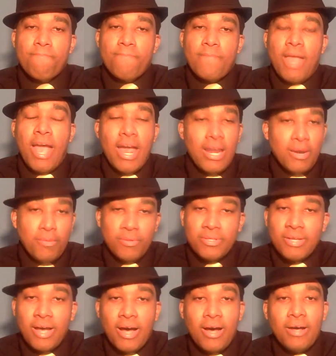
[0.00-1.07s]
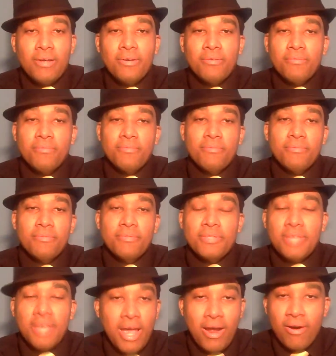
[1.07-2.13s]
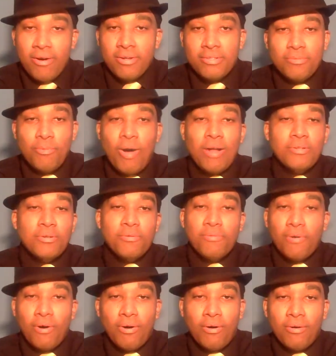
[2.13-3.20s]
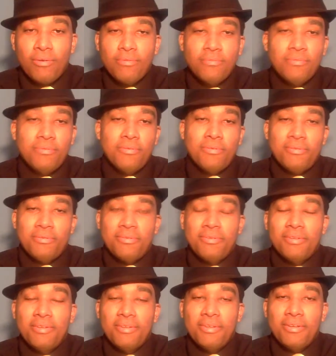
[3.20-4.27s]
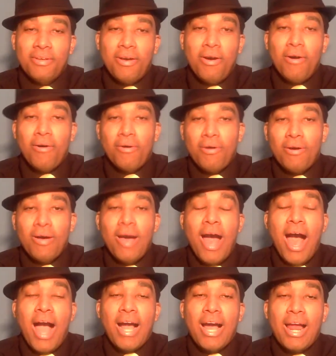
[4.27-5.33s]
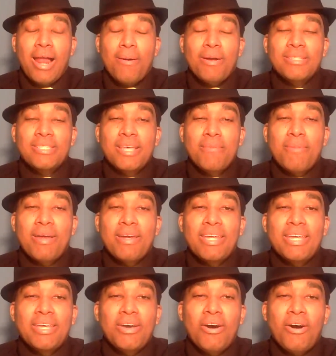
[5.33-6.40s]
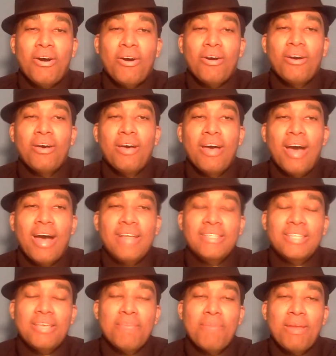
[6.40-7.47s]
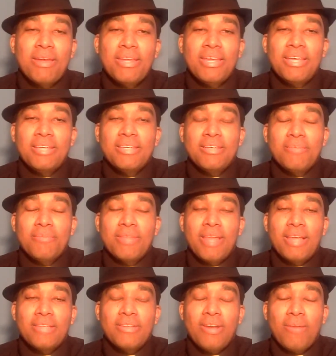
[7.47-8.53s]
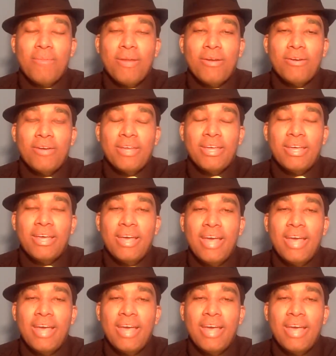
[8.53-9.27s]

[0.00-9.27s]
Hand the baton to Harris. Watch her fall. I skinned my knee, y'all. I skinned my knee. She would be like talking about her knee.